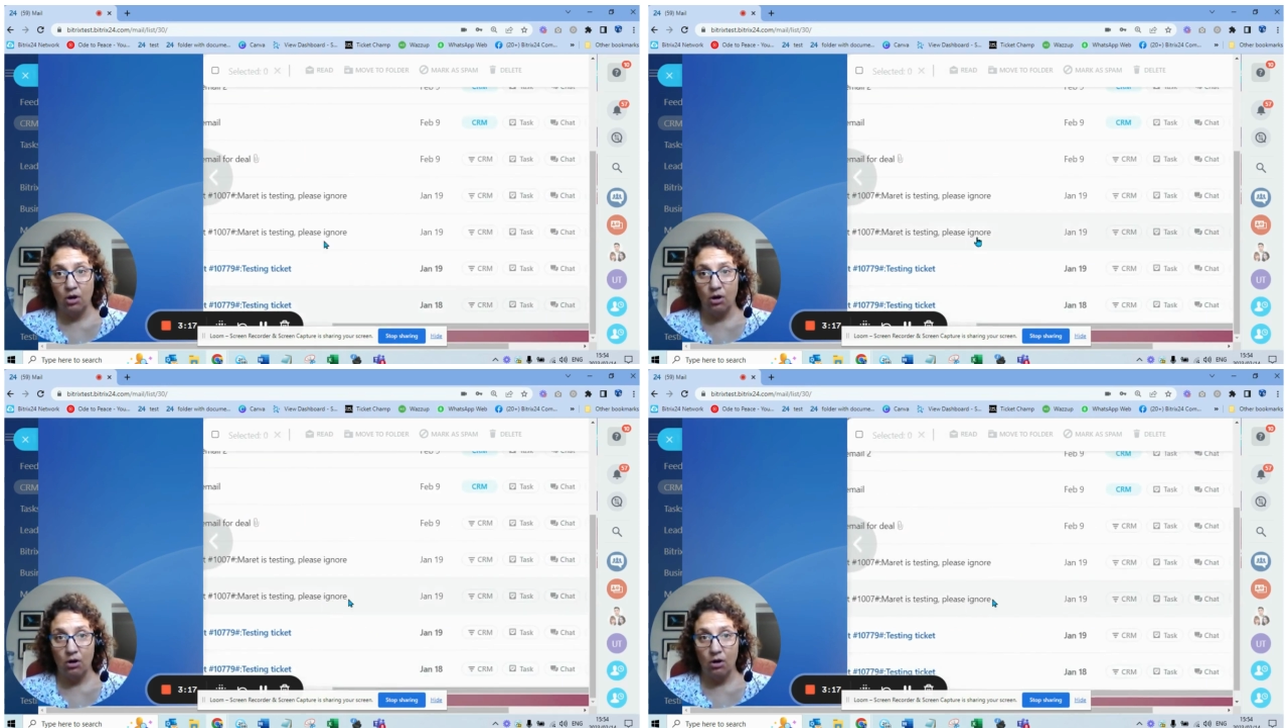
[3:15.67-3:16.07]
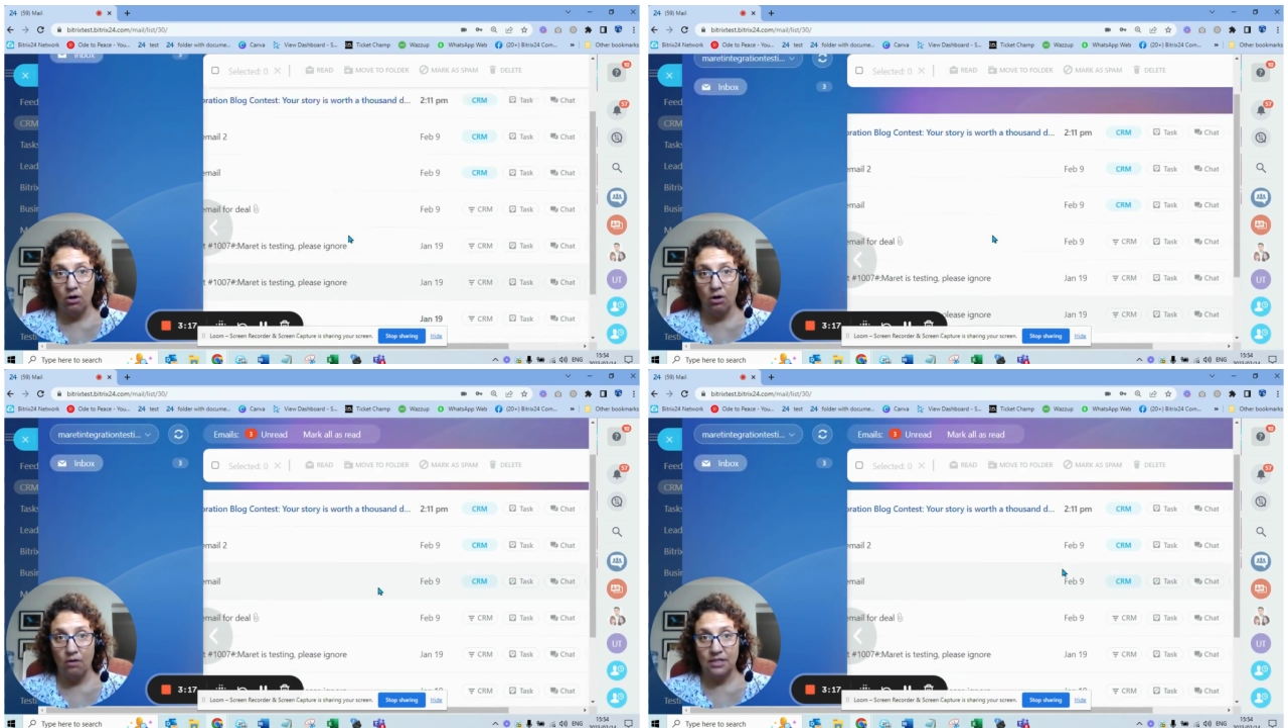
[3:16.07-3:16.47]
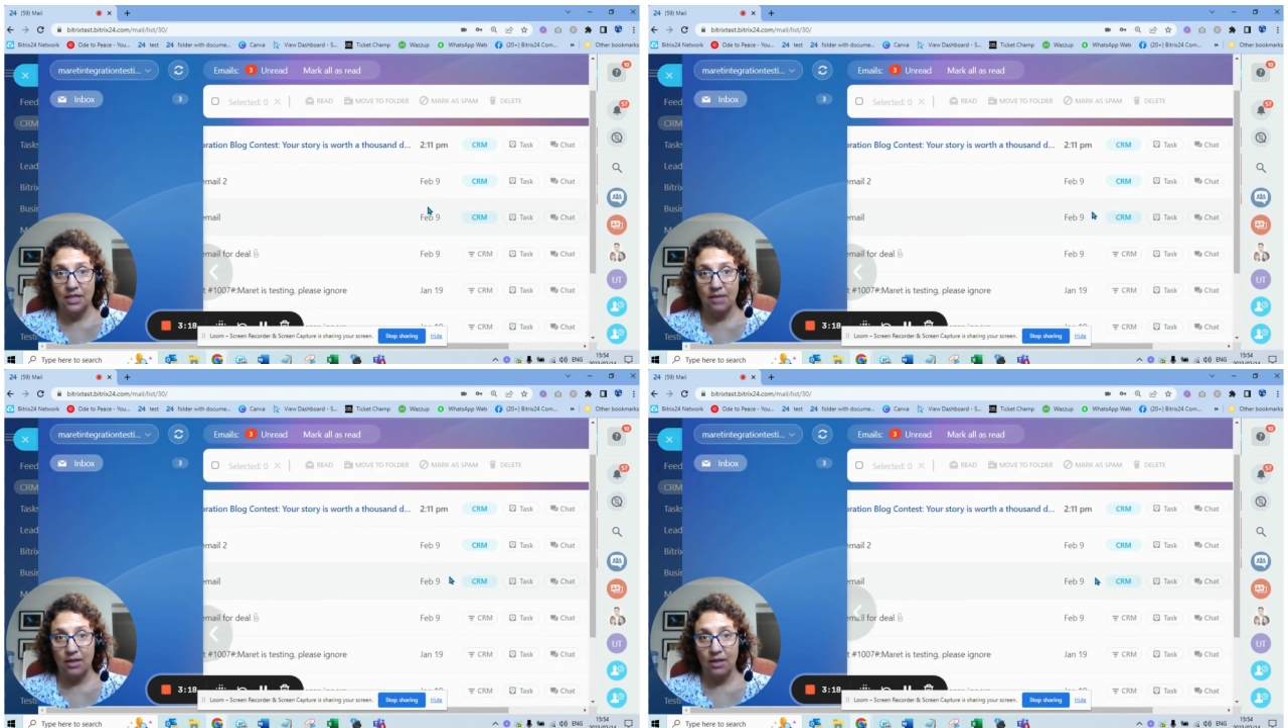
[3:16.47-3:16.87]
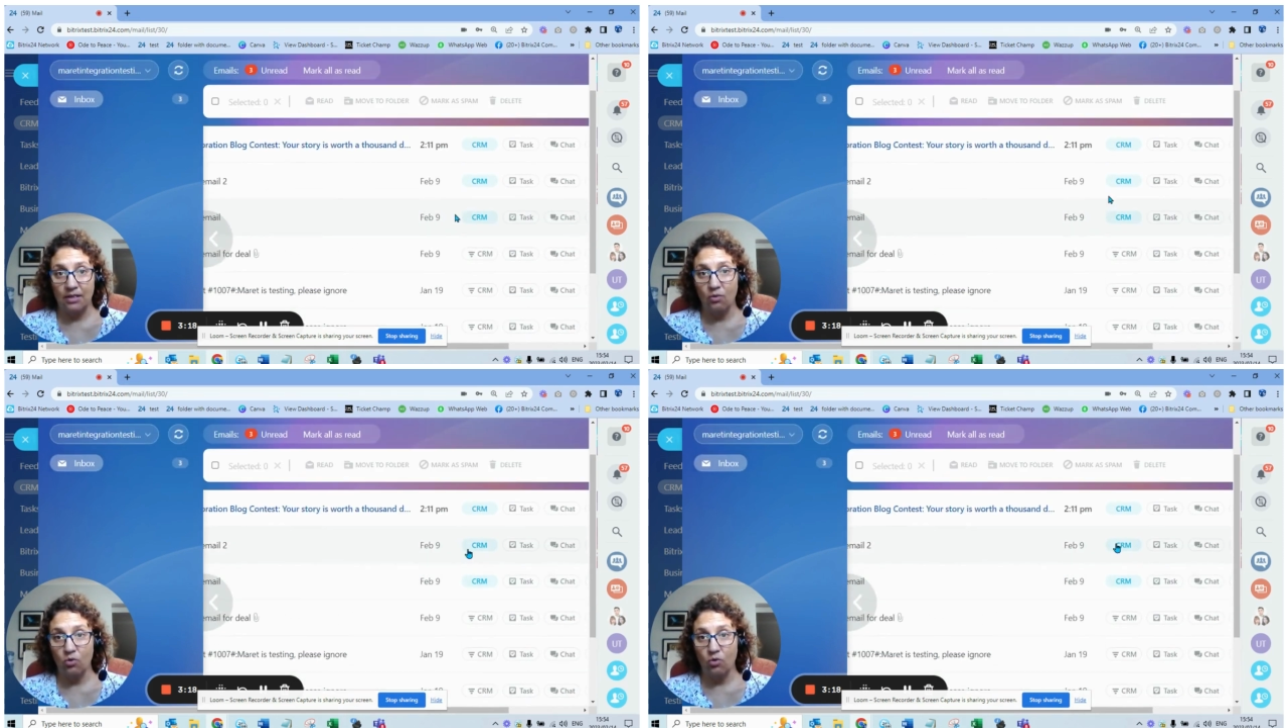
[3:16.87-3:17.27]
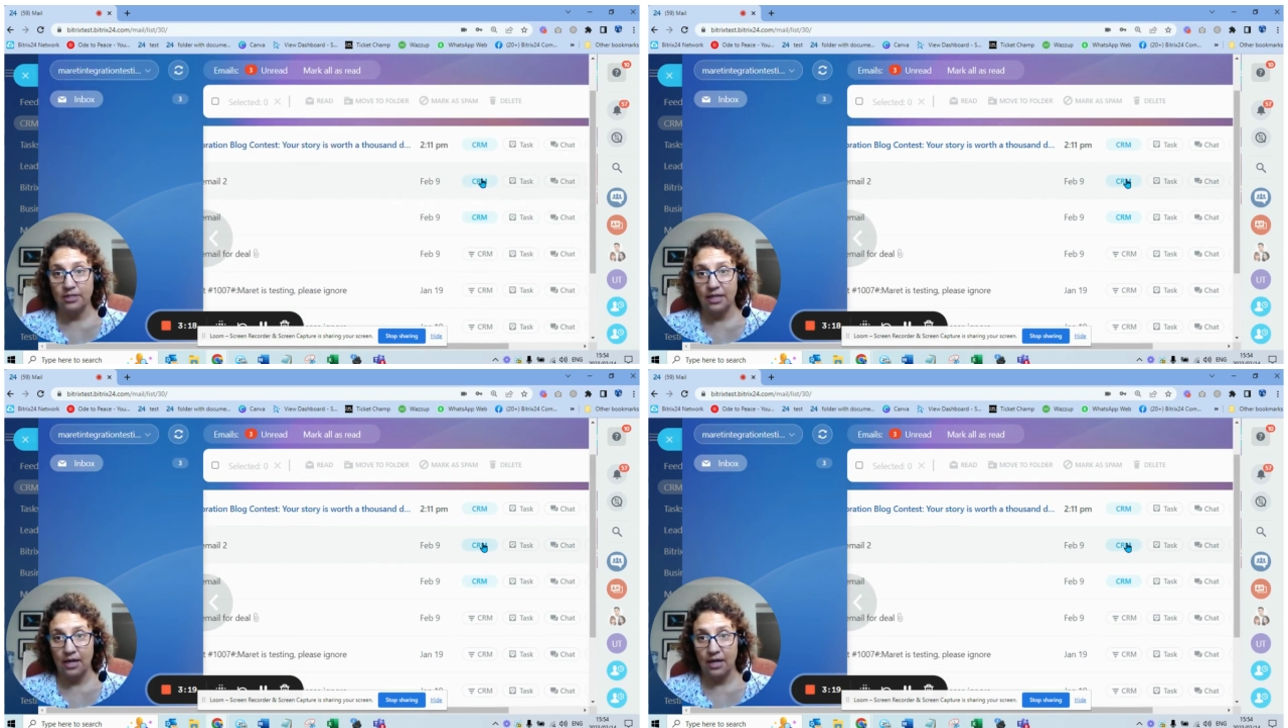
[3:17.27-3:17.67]
of this email that
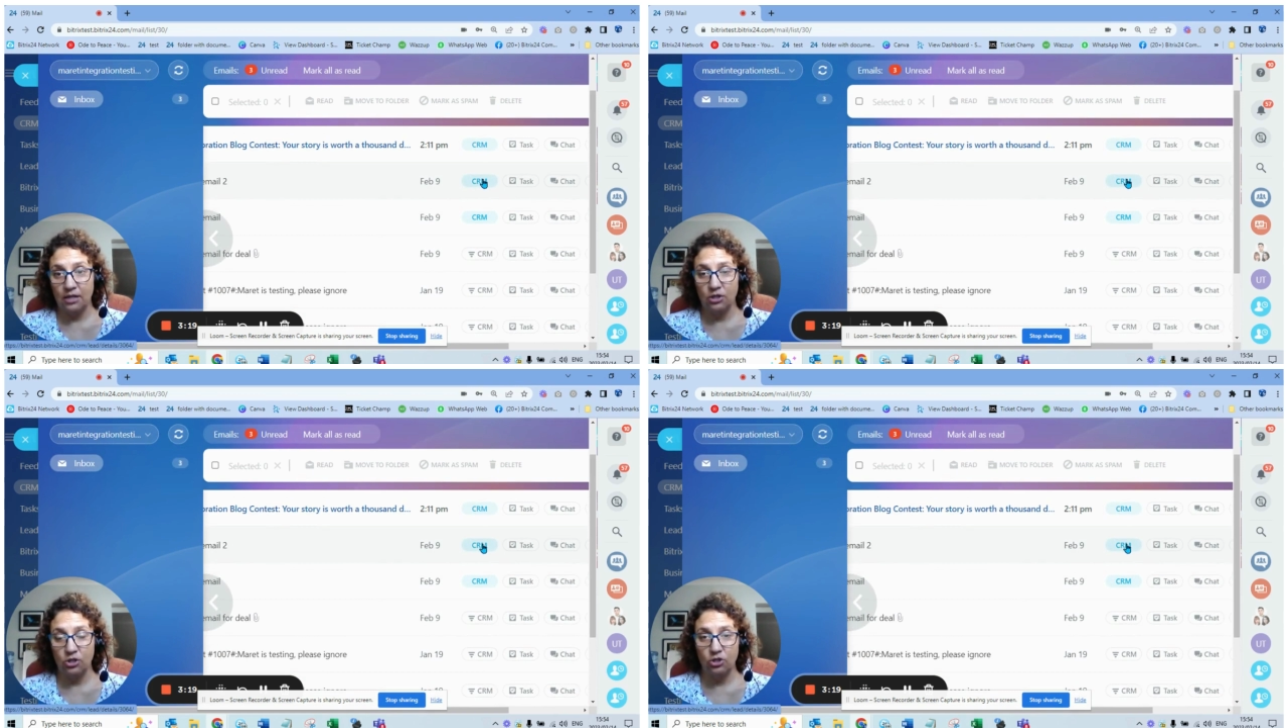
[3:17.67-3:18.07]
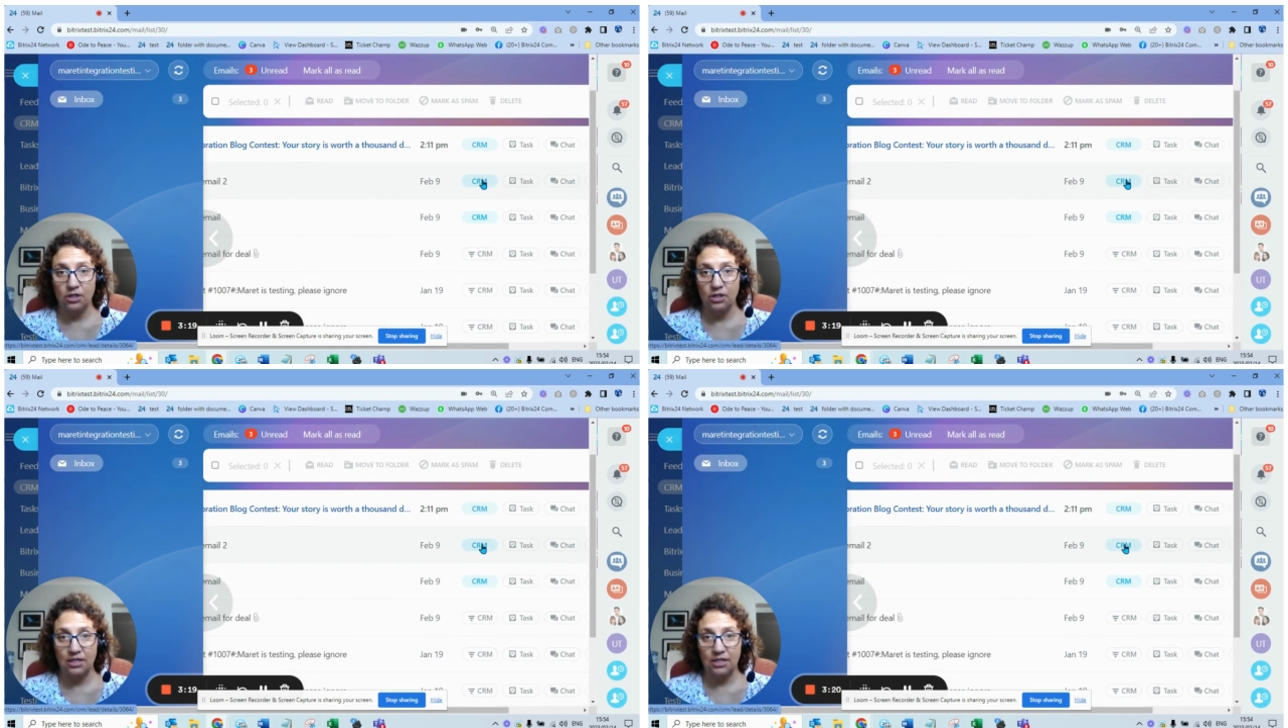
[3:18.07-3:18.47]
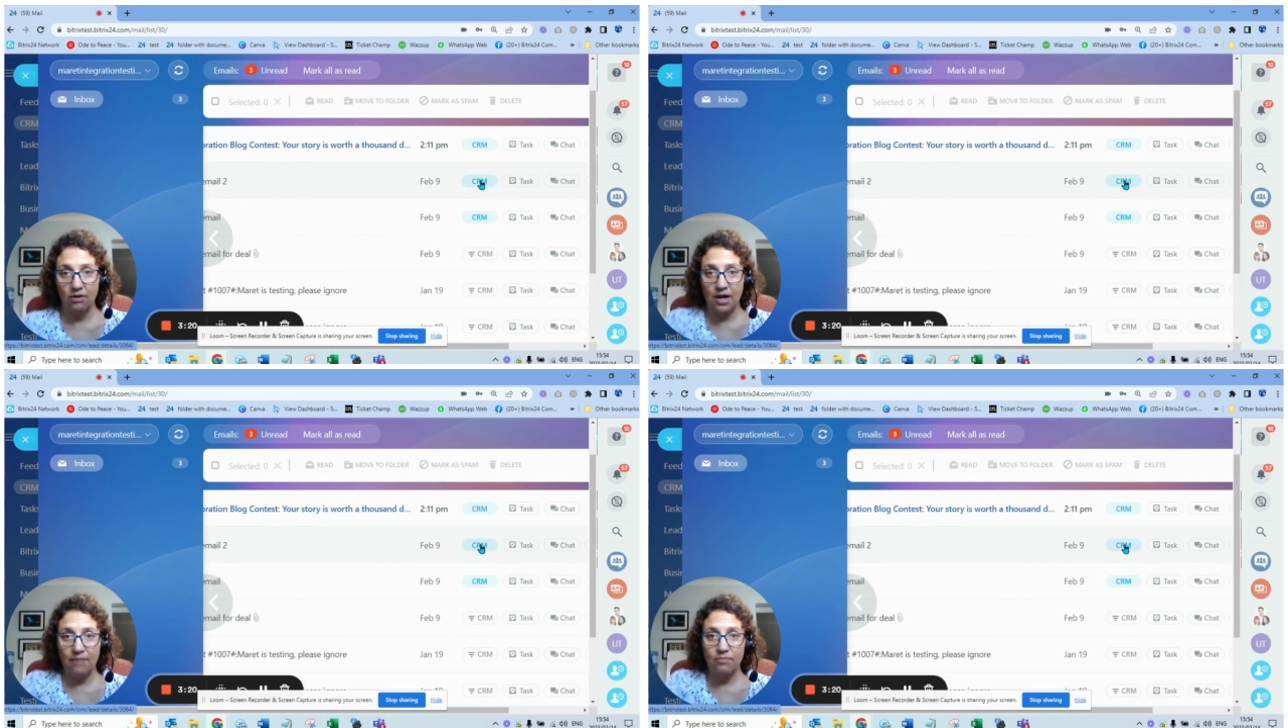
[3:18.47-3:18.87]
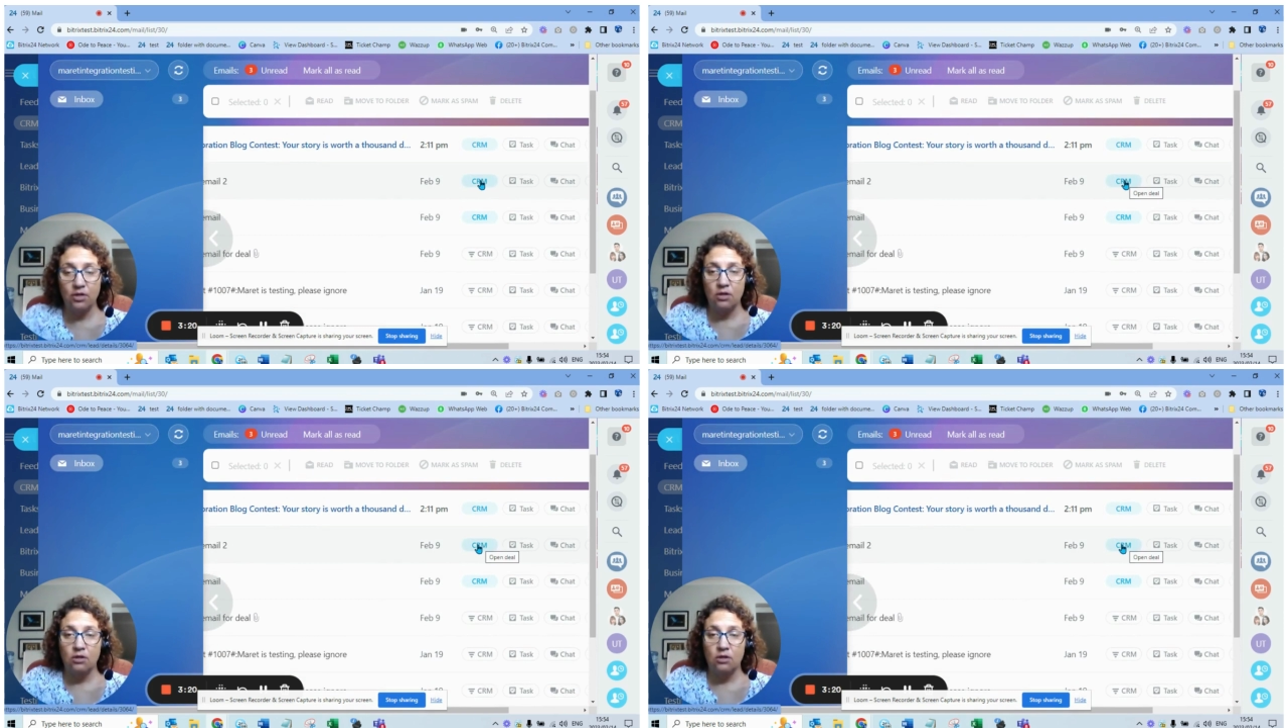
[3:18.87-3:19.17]
was linked to the CRM